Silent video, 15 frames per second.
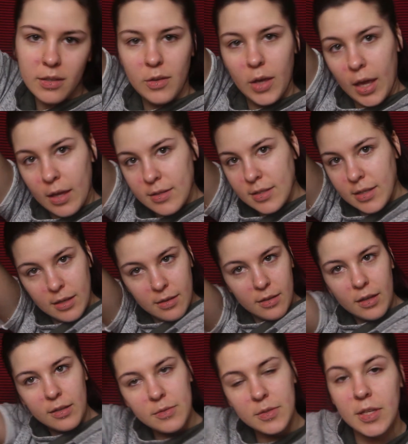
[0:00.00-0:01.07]
can't see.
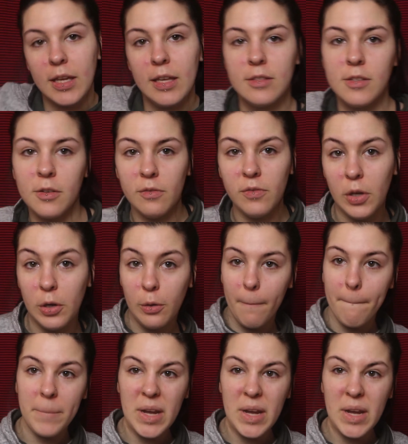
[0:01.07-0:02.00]
I'm just gonna insert a photo.